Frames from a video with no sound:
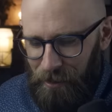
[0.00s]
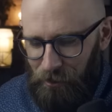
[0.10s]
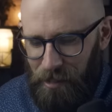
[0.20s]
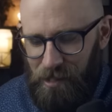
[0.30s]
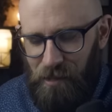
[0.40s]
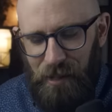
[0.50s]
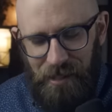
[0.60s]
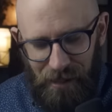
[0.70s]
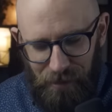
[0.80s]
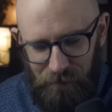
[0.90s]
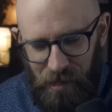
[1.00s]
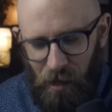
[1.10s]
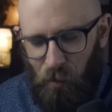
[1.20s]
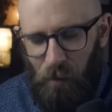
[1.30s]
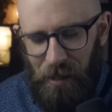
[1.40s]
The writer knew where she lived,
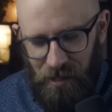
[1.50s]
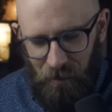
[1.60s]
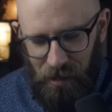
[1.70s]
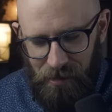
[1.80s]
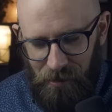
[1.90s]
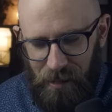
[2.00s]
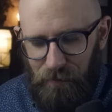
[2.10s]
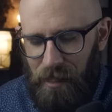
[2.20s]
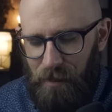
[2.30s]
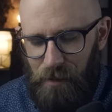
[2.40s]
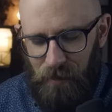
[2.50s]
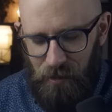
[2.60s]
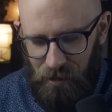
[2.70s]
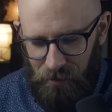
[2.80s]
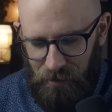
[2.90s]
what bus she worked on, even the names of her
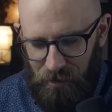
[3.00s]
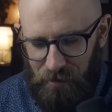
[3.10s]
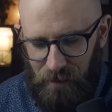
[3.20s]
children.